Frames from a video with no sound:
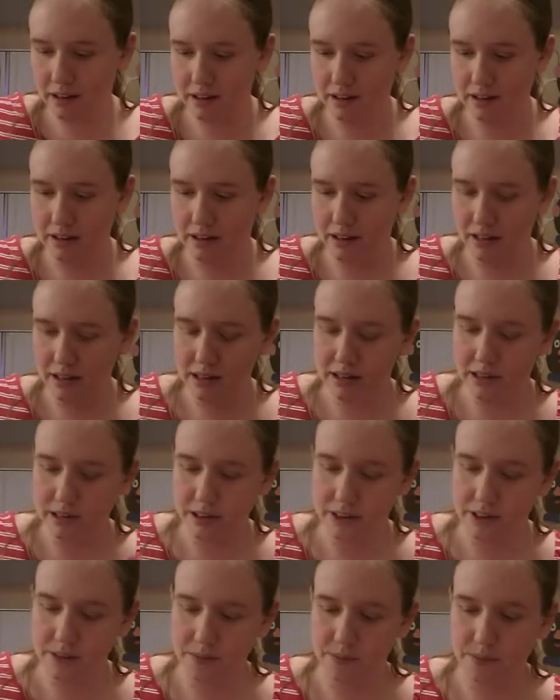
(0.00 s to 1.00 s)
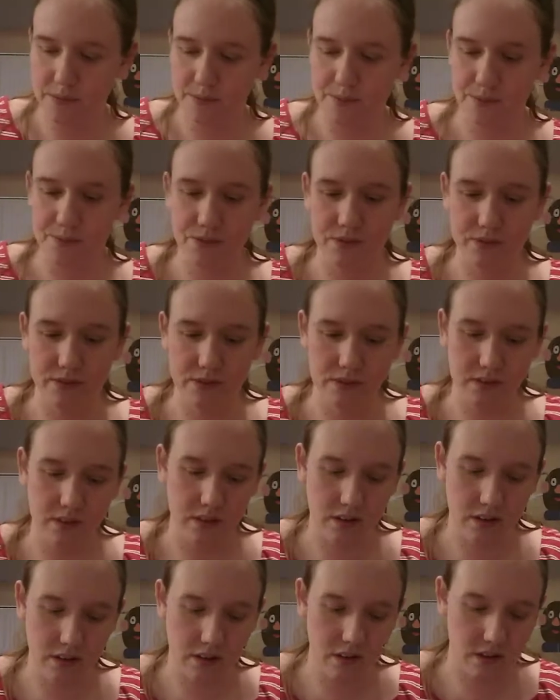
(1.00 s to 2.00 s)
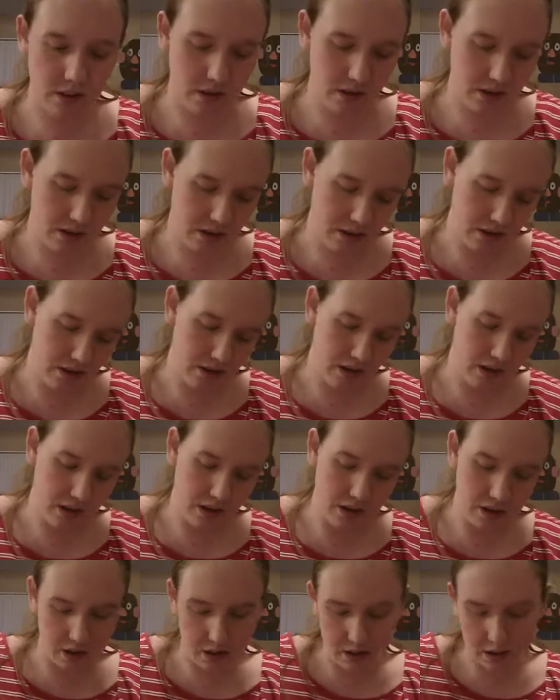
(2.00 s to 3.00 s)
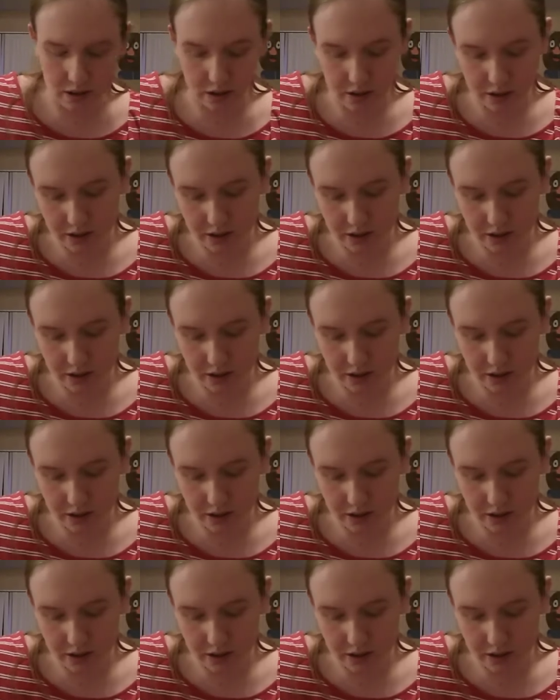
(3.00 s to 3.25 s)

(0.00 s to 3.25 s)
Nothing is said.